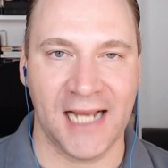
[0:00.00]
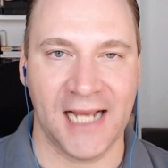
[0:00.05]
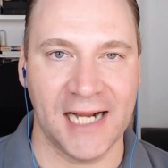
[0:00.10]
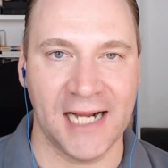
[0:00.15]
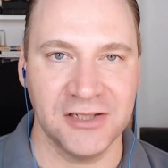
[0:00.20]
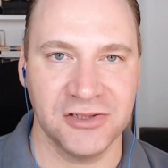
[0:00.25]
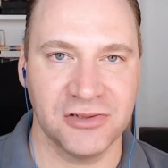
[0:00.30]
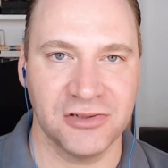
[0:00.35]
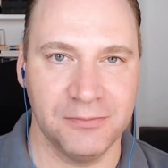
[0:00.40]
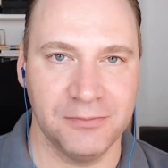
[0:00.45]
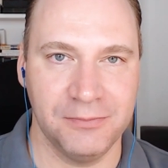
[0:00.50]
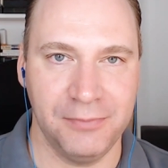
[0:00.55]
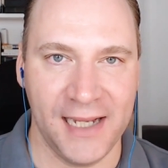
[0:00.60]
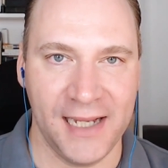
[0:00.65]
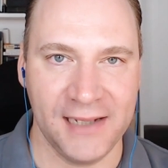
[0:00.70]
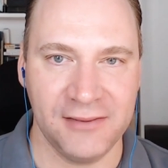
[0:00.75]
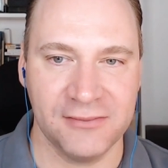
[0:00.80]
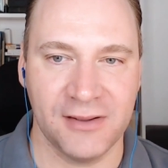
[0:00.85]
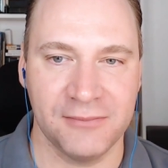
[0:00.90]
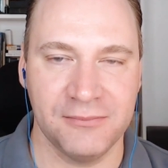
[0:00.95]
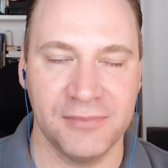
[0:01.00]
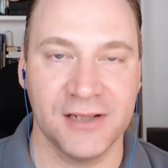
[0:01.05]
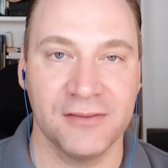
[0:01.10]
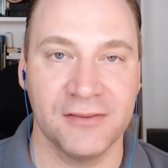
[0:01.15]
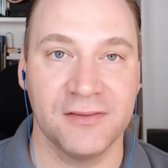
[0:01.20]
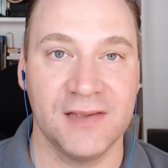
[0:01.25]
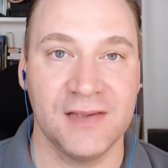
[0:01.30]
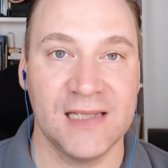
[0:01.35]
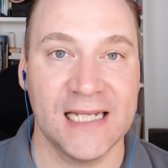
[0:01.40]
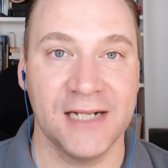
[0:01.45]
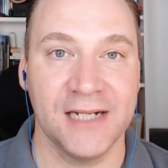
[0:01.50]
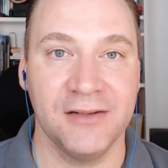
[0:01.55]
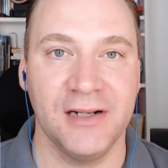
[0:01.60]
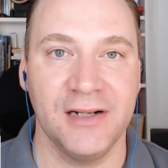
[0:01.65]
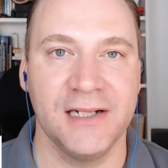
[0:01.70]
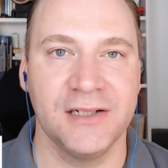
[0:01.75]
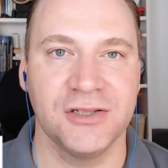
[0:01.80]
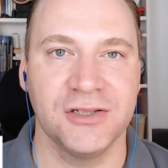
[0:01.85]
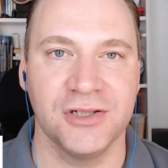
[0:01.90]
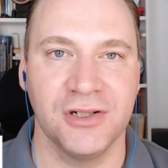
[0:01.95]
cultural background, because
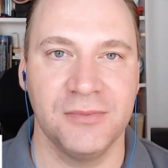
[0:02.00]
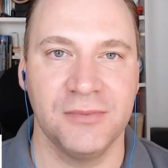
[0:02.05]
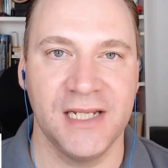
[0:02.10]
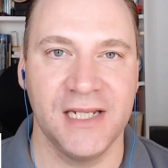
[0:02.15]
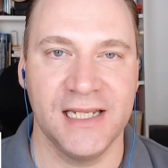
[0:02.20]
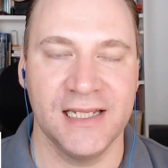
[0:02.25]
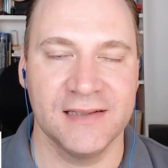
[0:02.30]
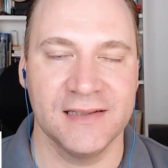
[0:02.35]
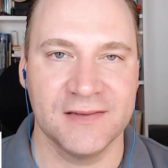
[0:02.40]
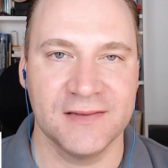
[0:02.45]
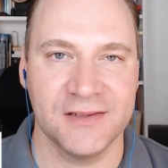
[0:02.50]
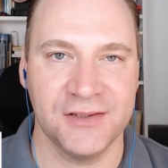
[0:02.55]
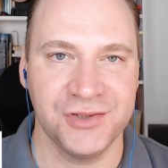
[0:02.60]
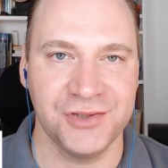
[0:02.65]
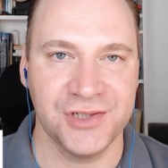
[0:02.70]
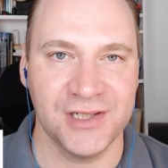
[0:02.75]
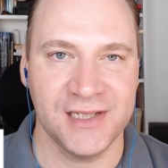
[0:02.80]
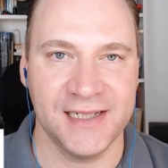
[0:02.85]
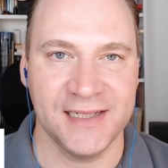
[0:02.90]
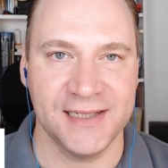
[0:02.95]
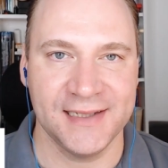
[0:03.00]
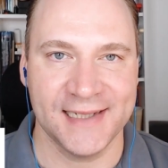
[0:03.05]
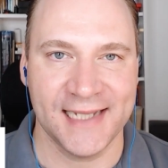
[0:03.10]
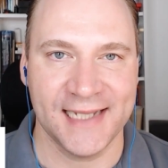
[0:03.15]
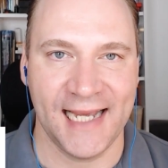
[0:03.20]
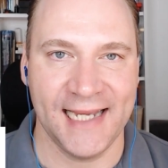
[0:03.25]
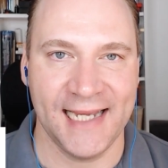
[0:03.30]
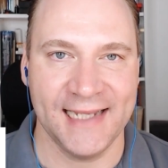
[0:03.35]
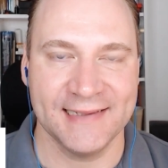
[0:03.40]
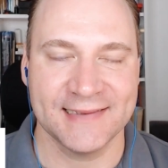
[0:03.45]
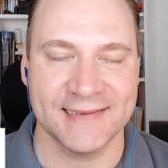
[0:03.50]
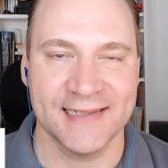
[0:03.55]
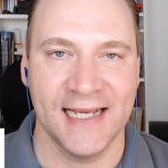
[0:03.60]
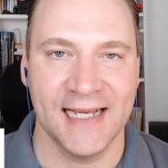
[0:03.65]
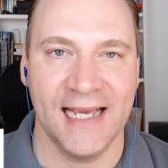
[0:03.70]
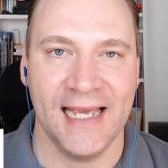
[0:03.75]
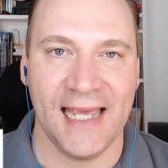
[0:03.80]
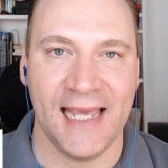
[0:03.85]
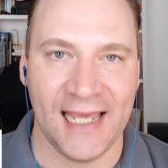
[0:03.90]
here in Germany, it's usually the case